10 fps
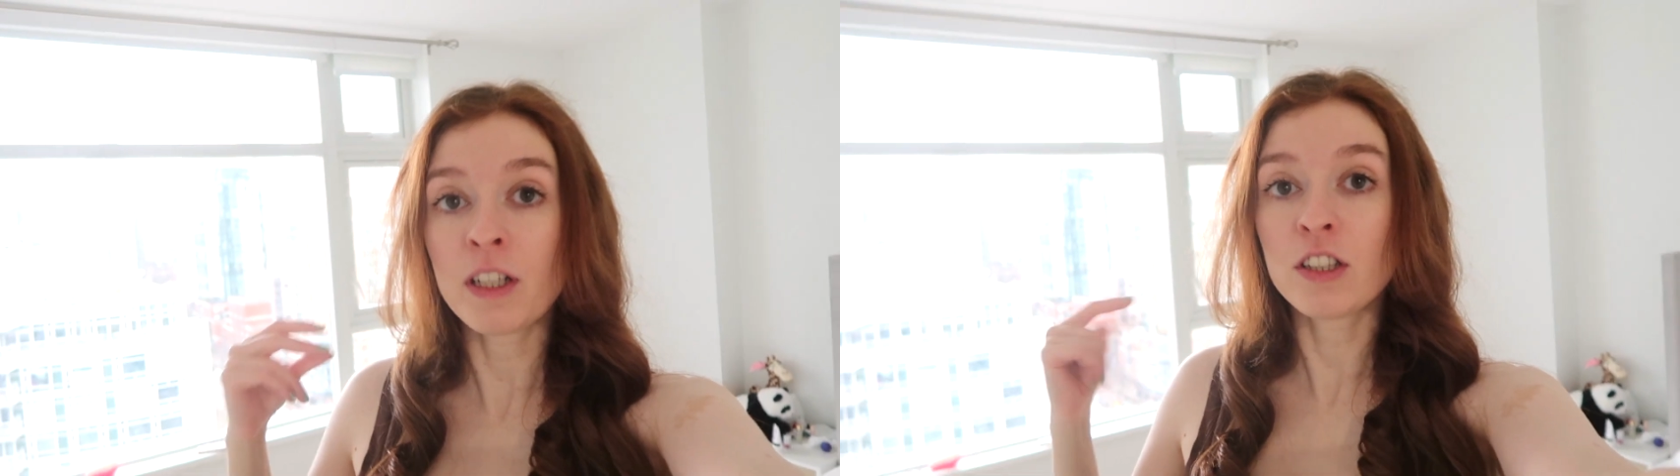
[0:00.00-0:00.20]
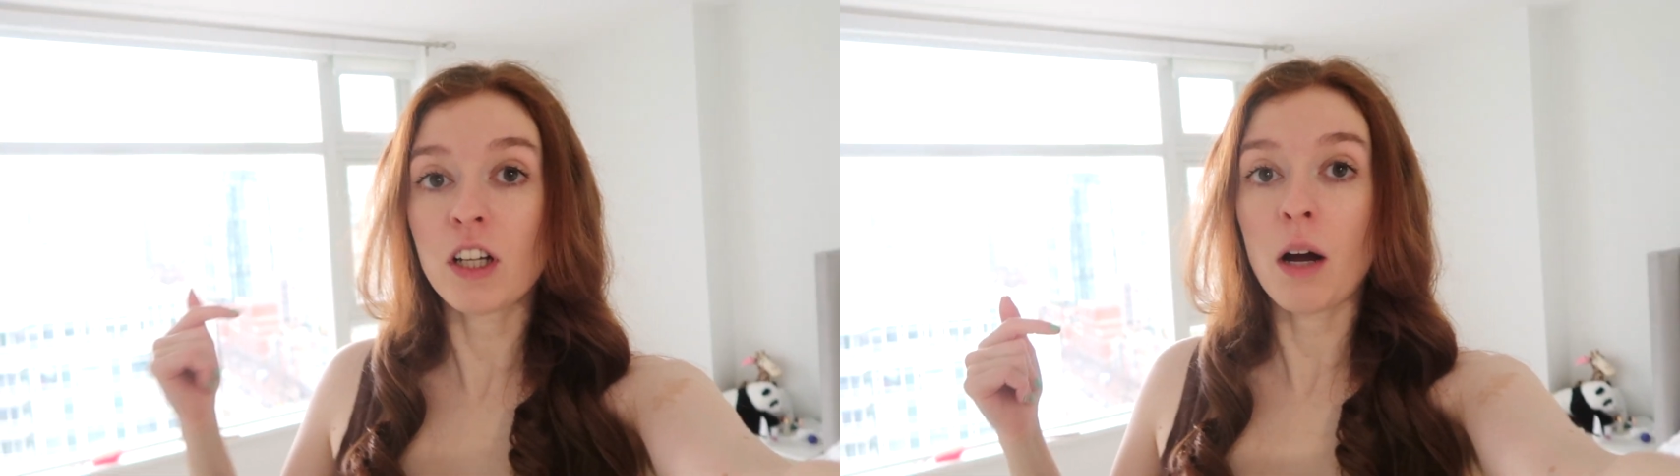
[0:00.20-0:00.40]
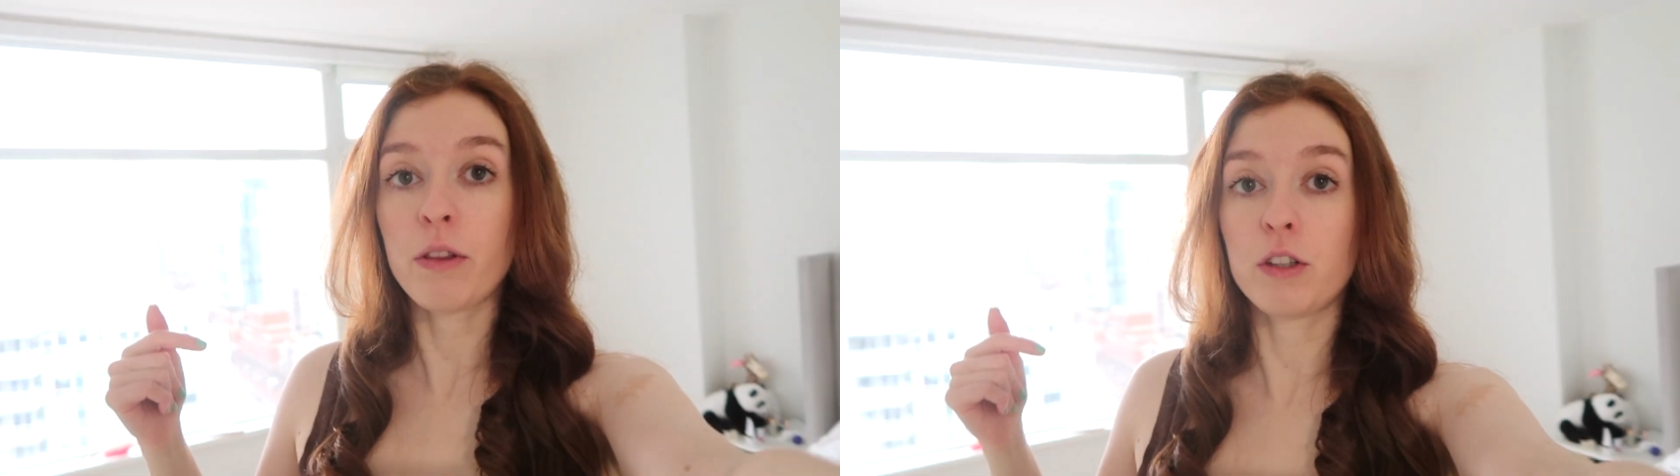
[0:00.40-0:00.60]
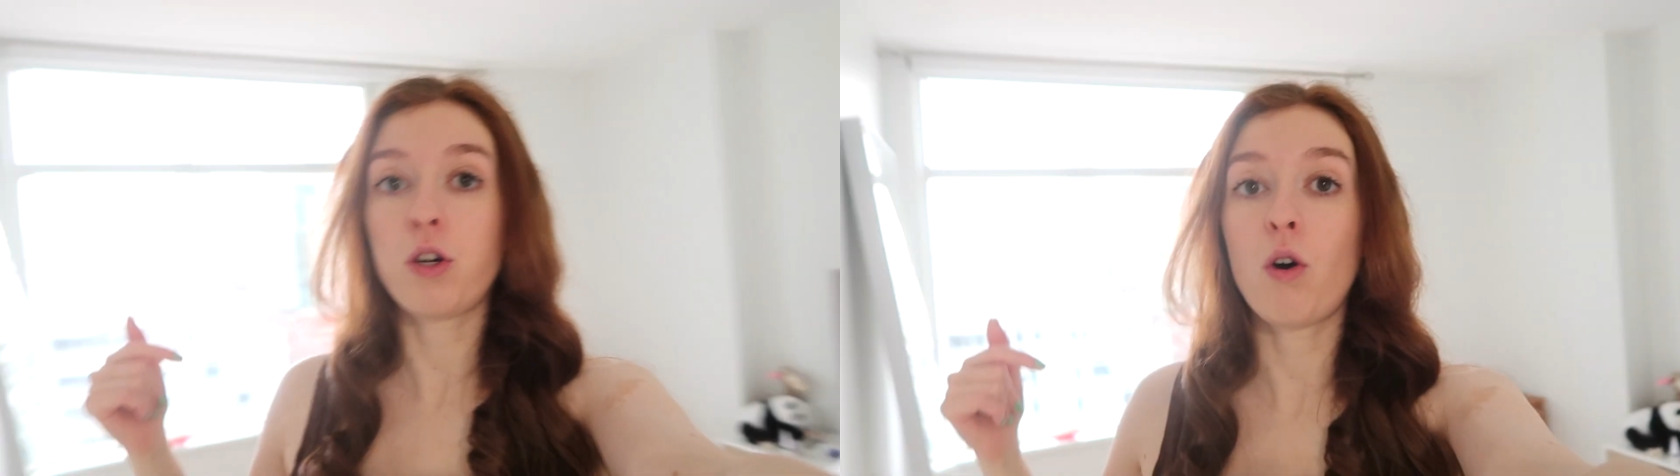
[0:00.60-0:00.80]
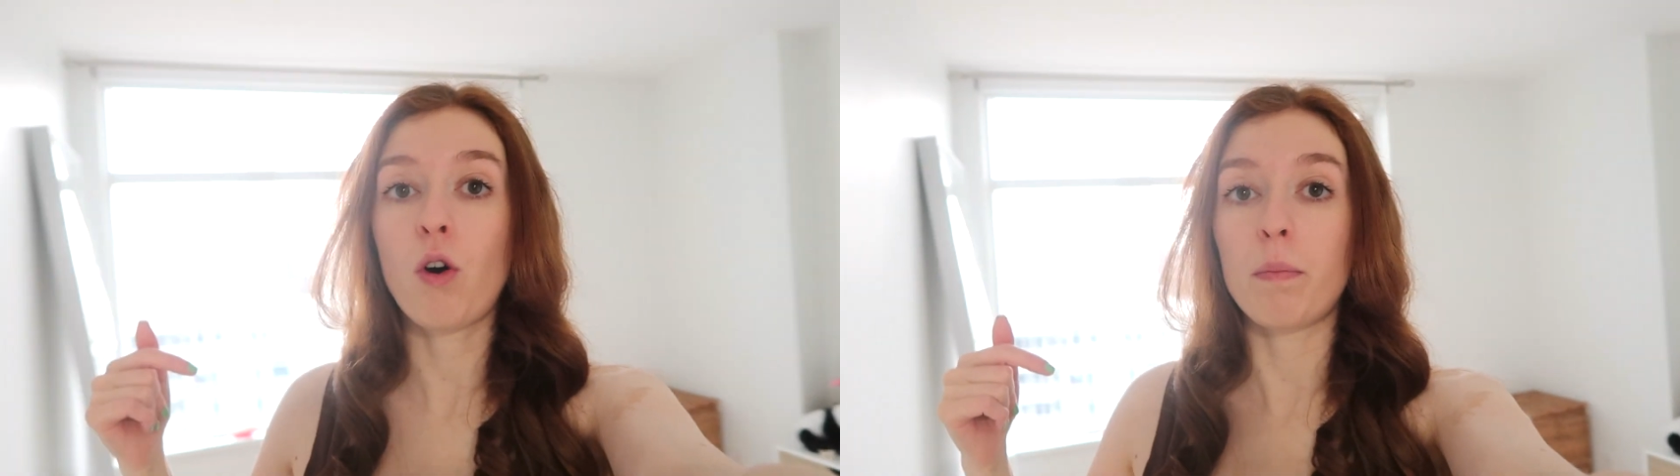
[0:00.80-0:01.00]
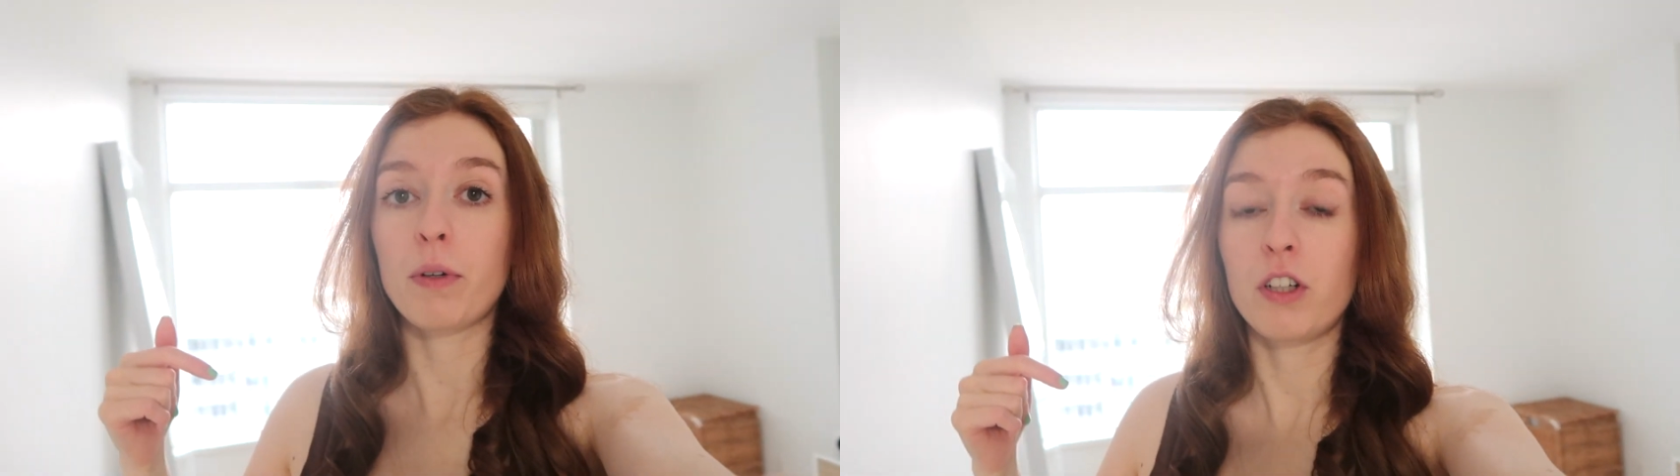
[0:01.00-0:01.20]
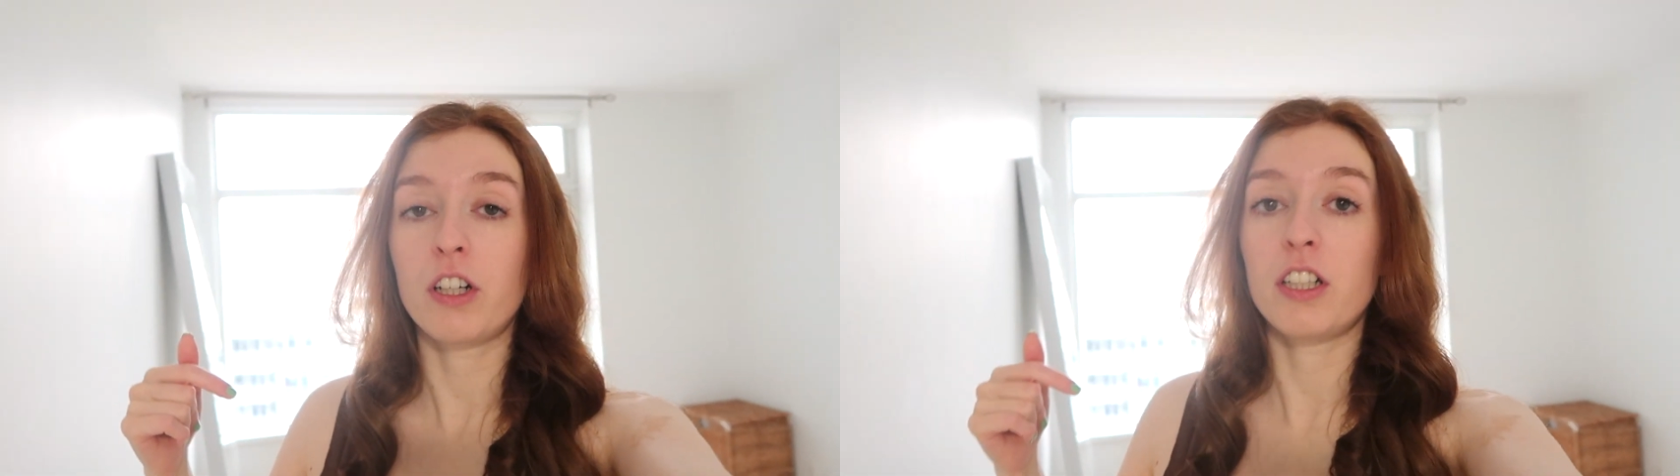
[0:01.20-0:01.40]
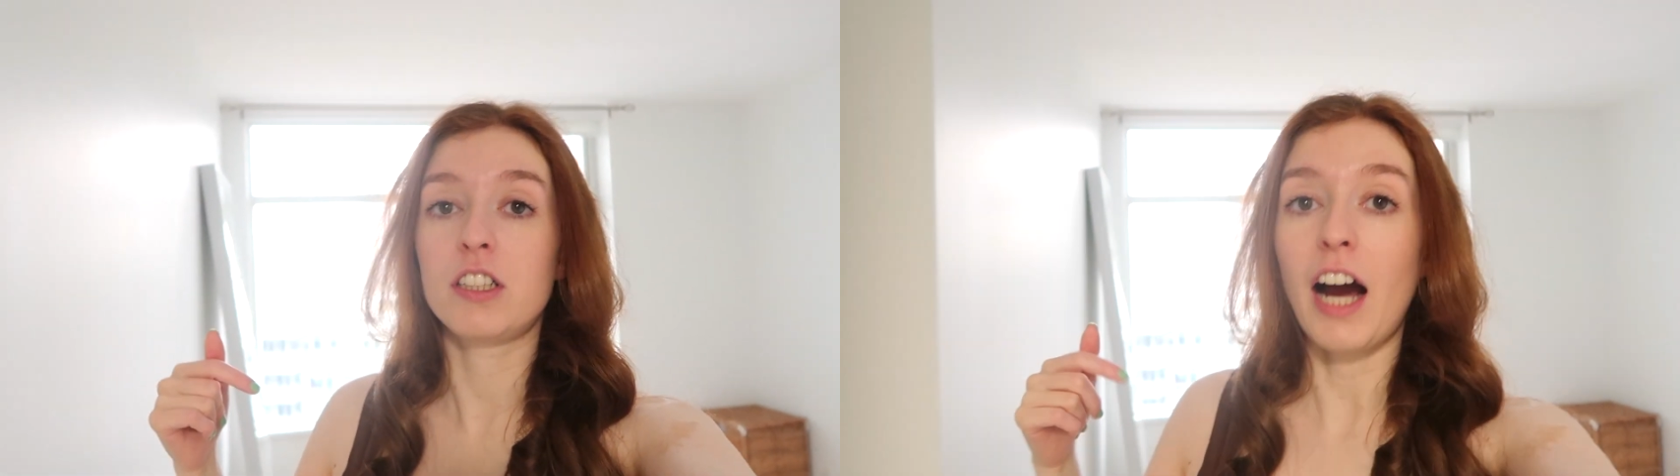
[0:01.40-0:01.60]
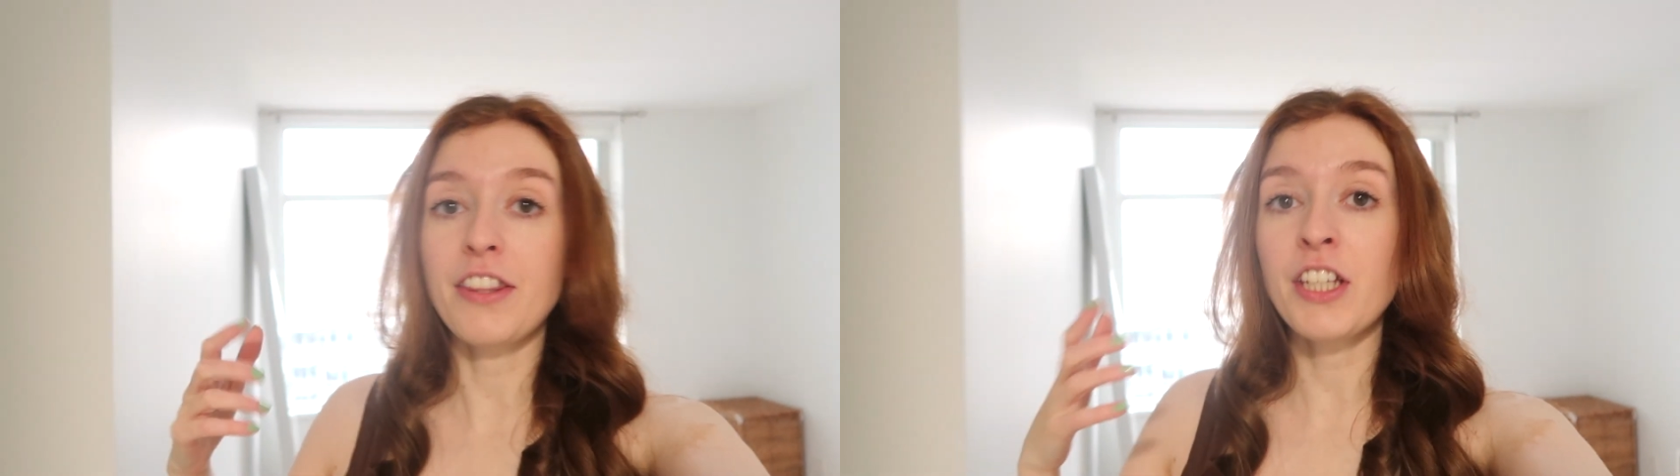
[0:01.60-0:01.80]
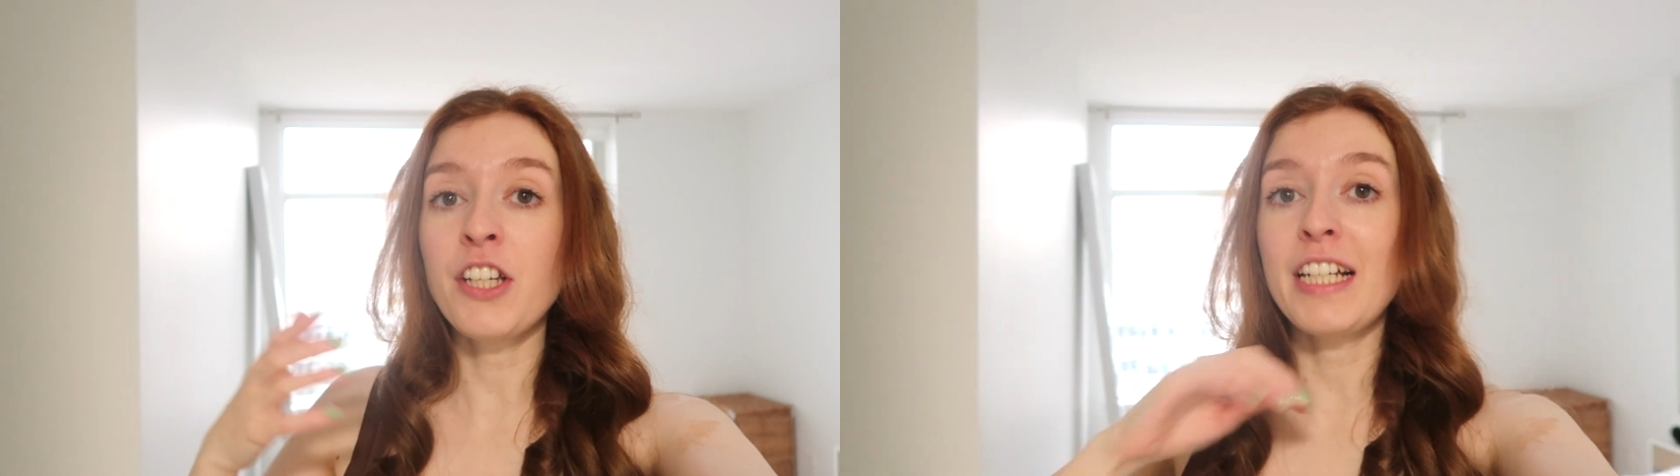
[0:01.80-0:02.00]
gonna start with a tour because I
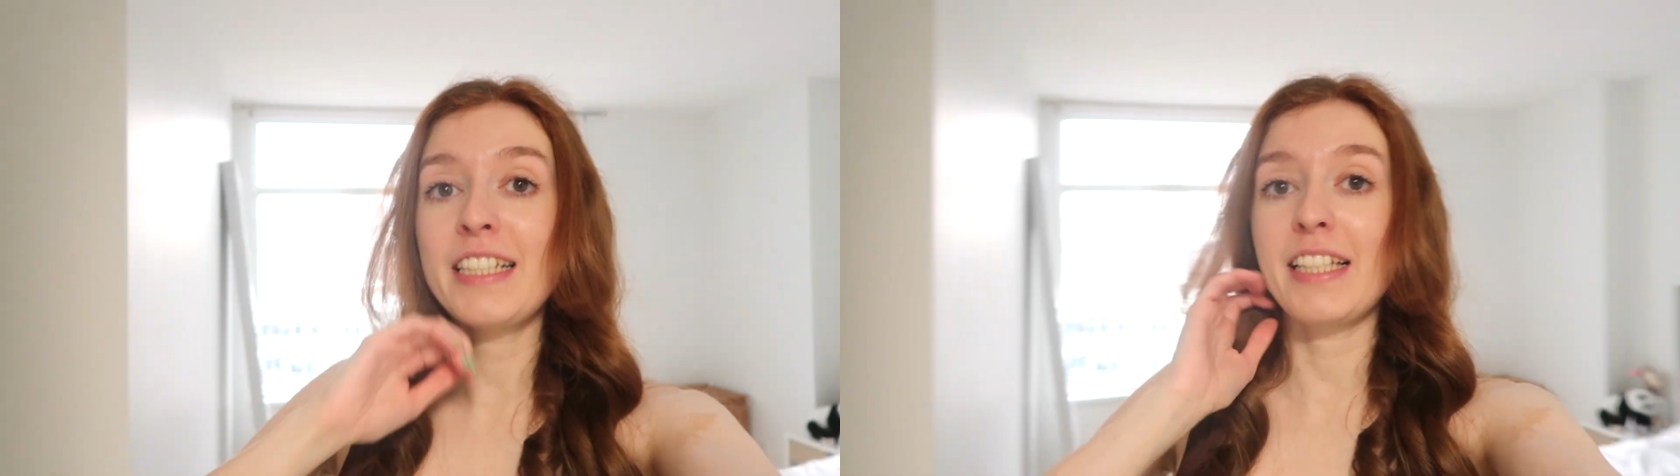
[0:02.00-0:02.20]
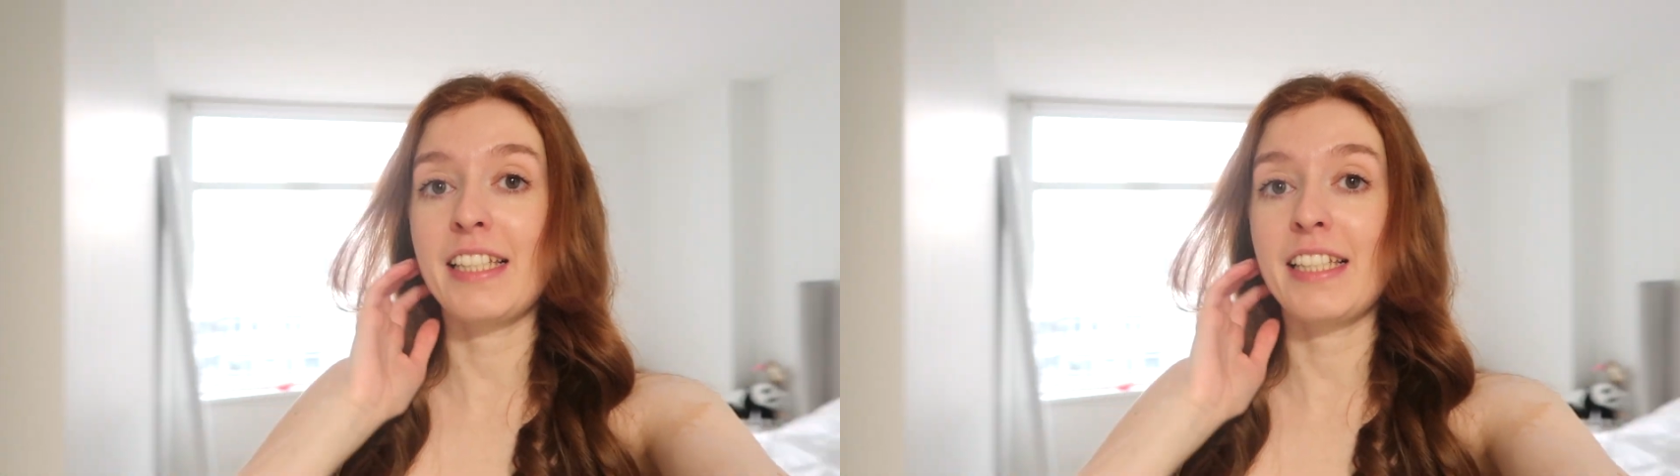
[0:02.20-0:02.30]
think you need to